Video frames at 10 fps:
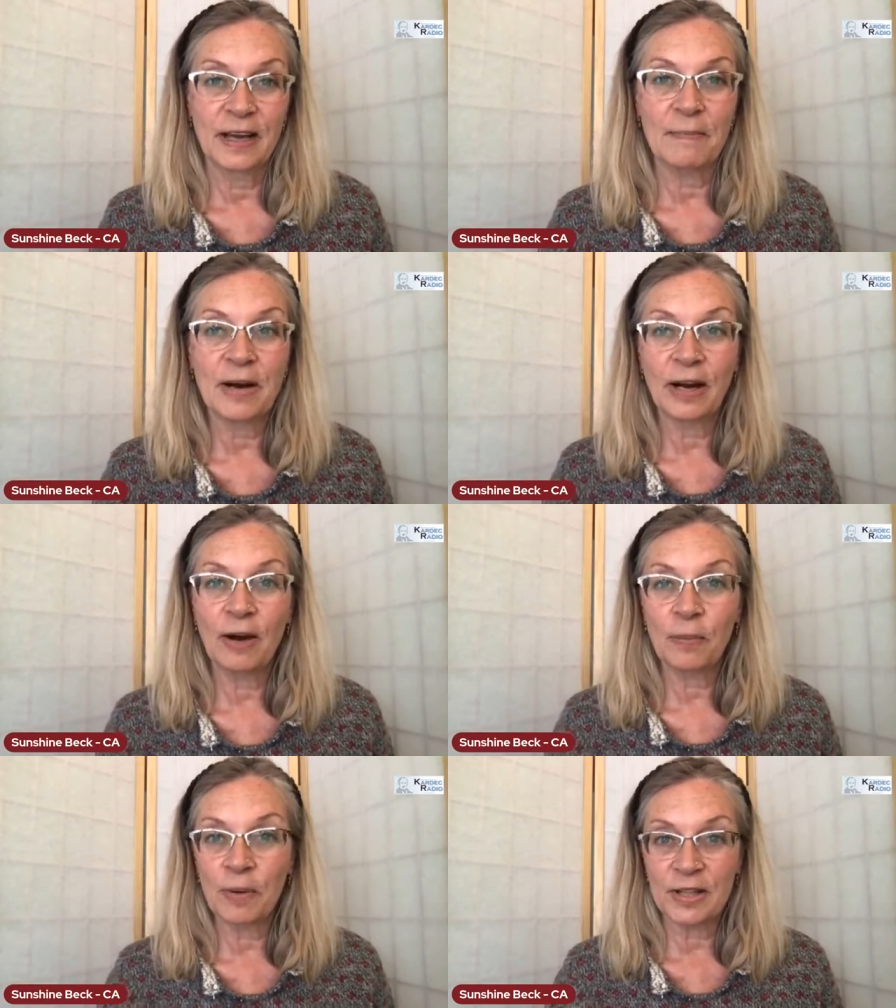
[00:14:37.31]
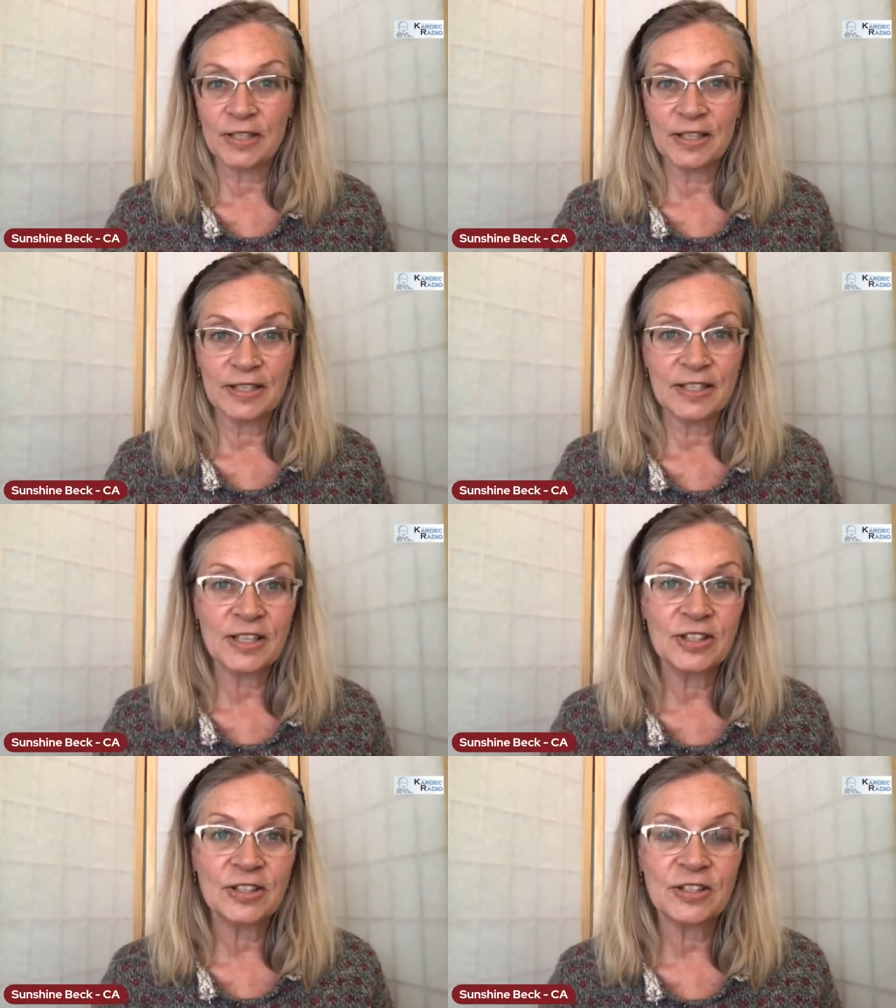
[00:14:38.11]
among our brothers and
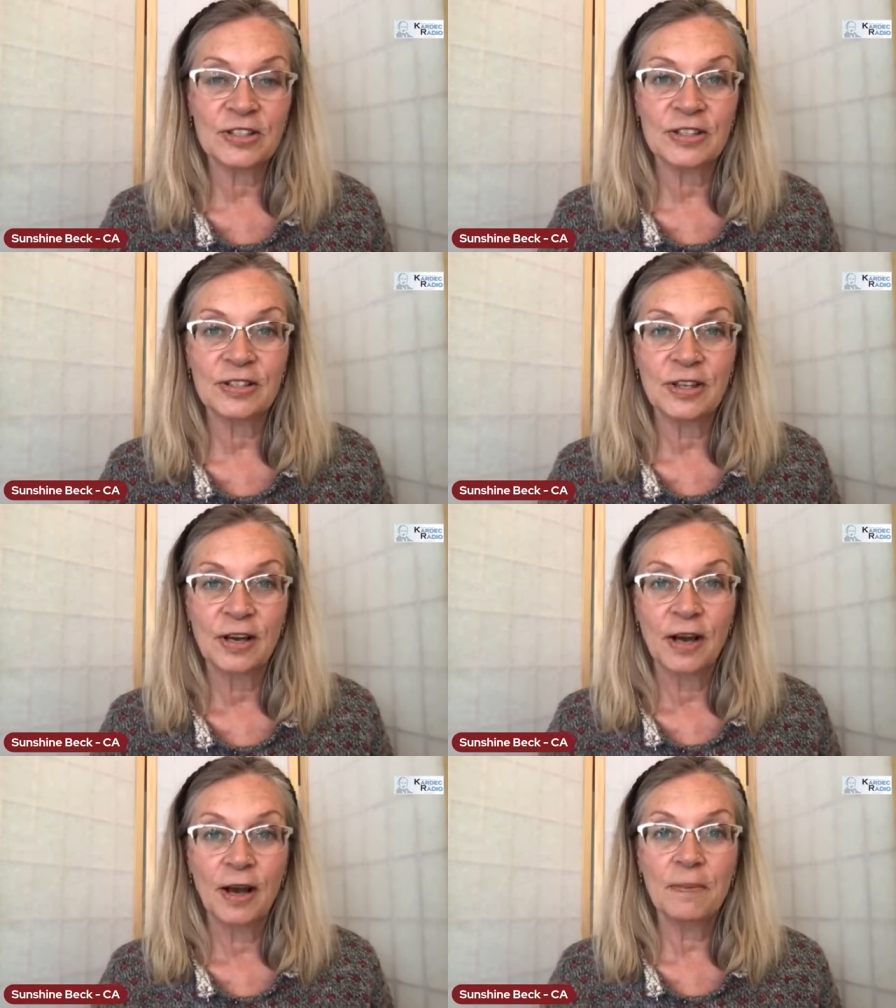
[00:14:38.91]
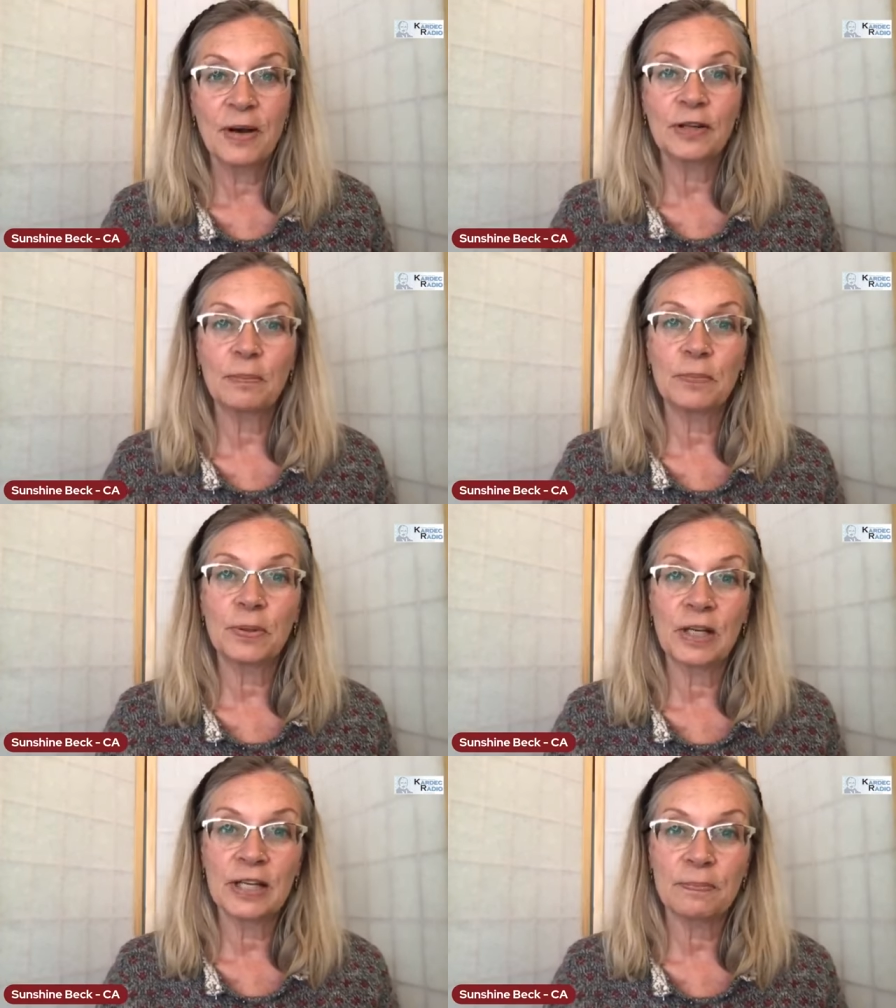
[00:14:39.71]
sisters, among
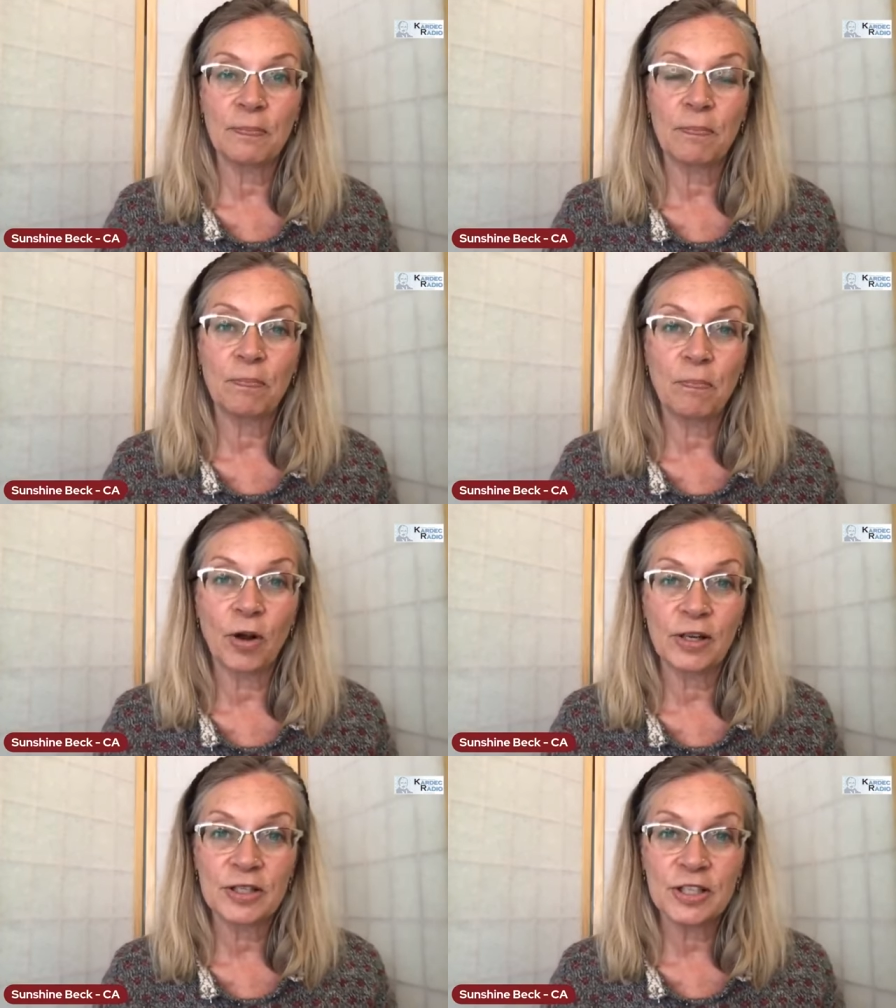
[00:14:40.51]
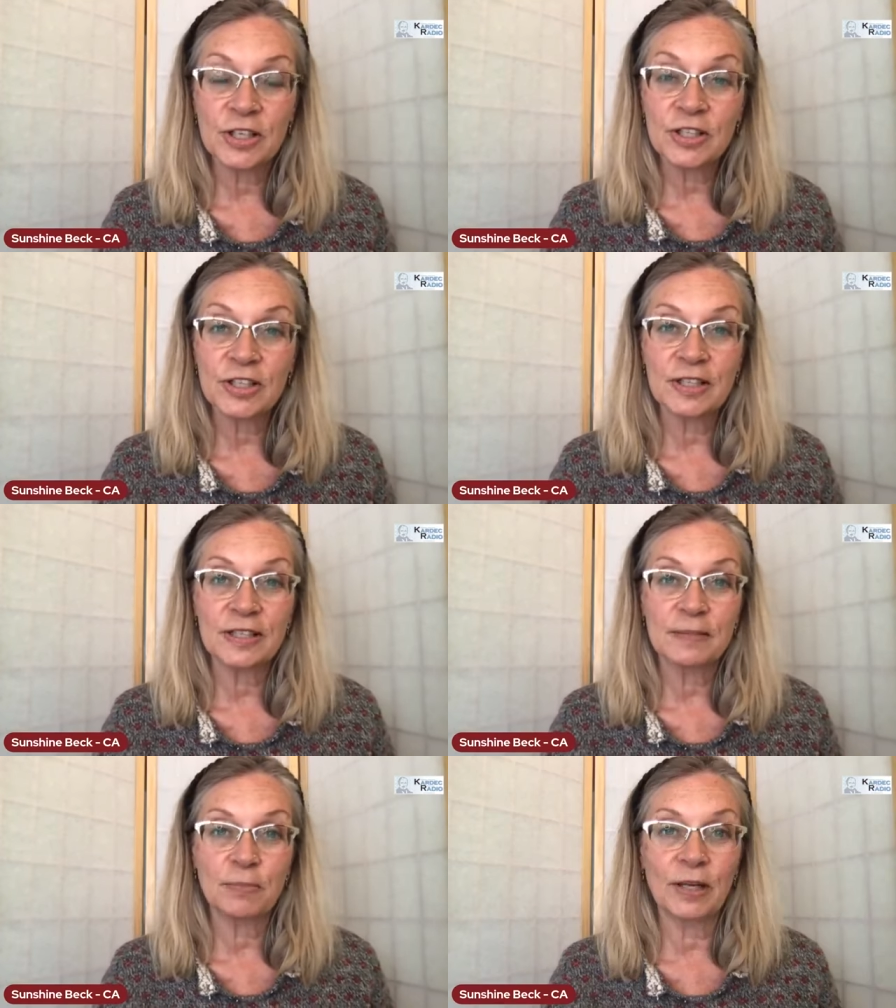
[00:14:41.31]
the
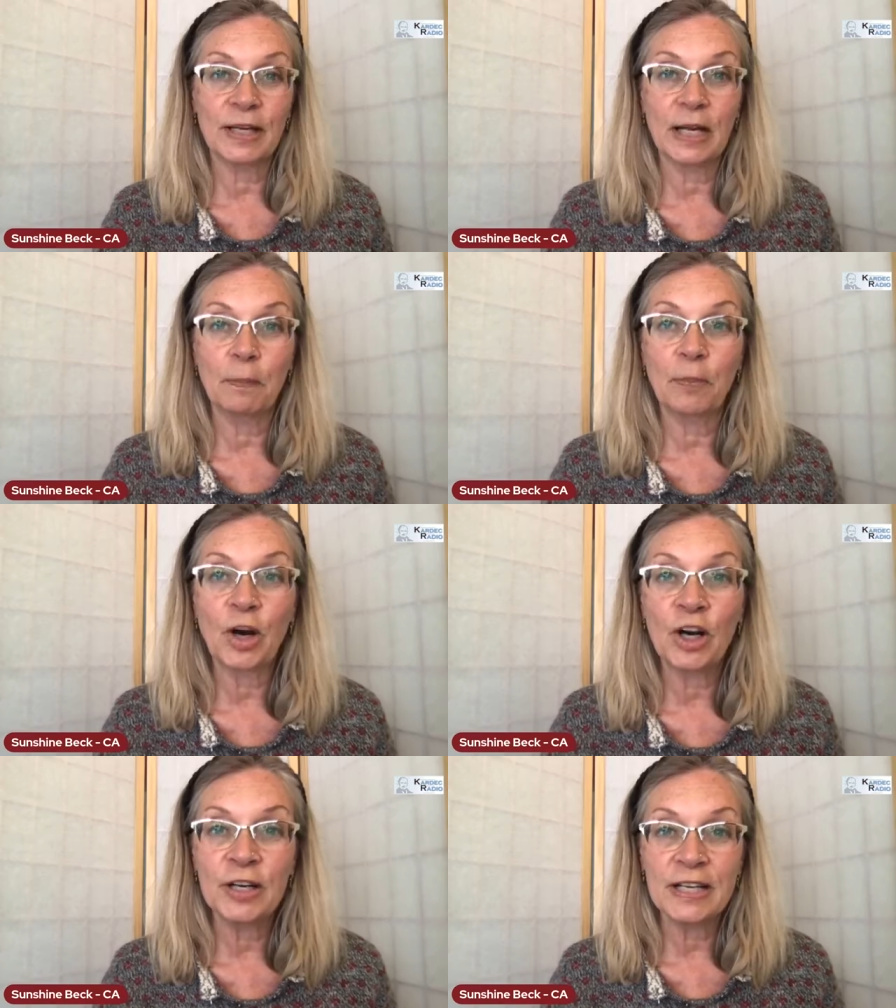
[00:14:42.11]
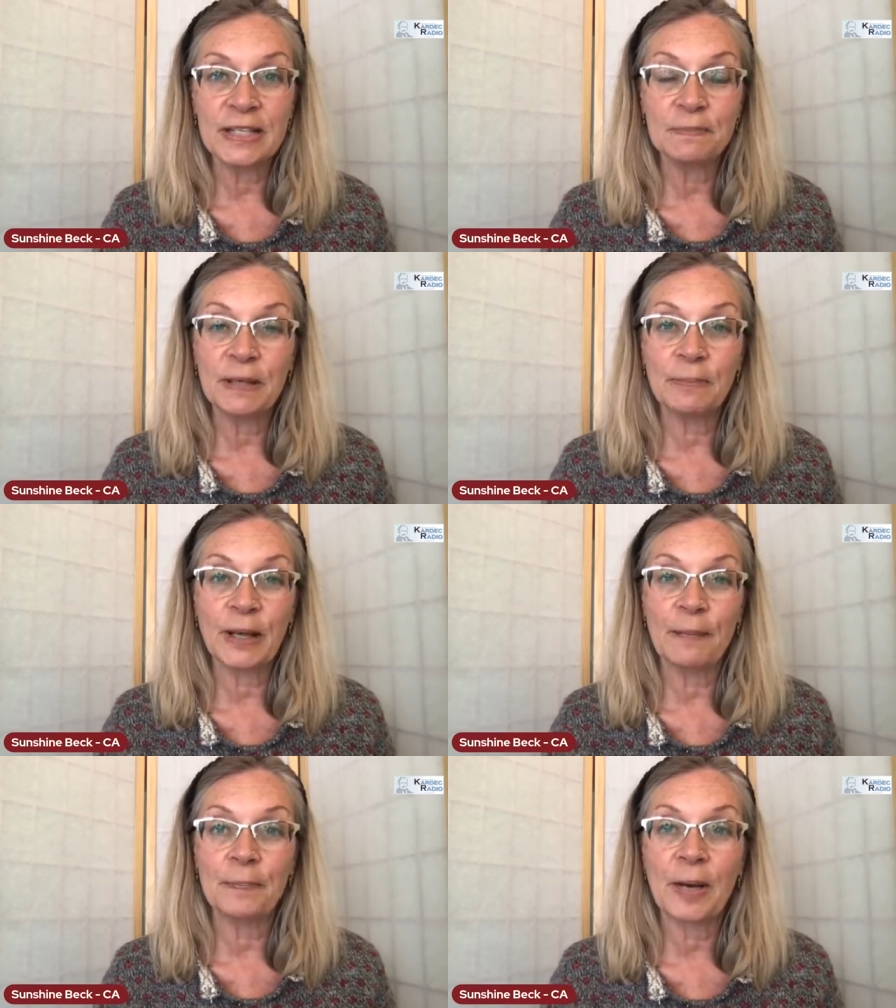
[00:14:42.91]
politicians, political parties,
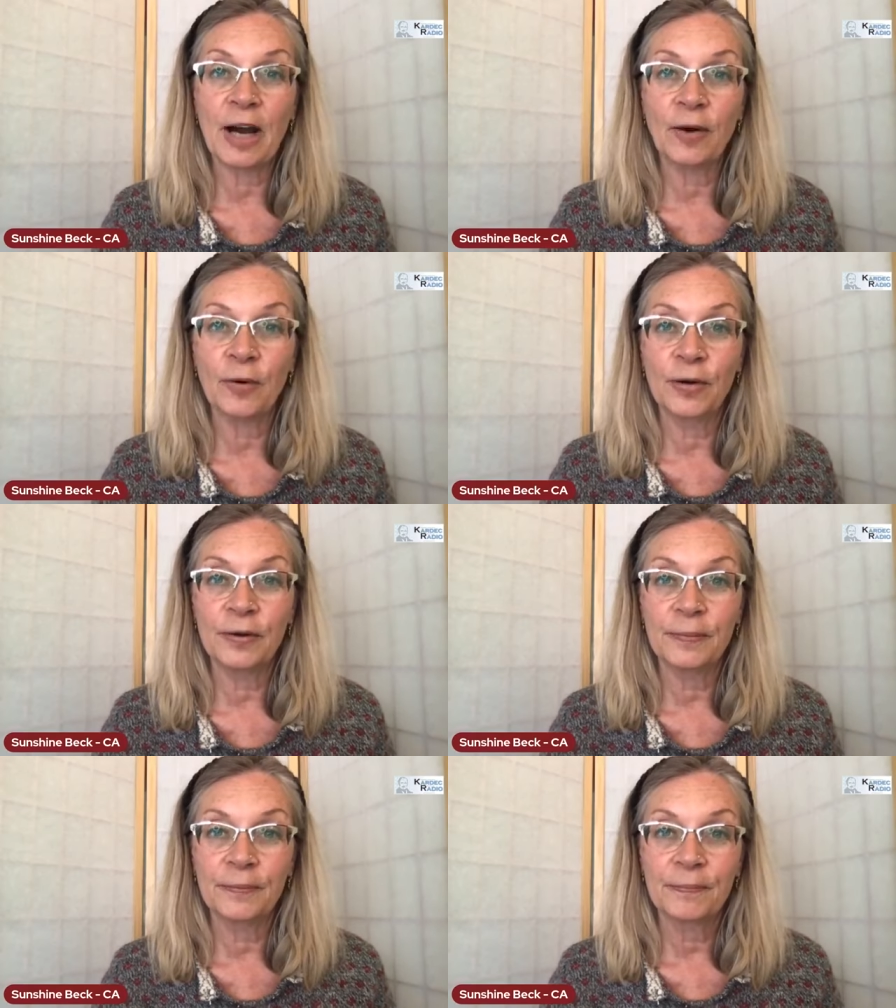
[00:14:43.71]
people in power.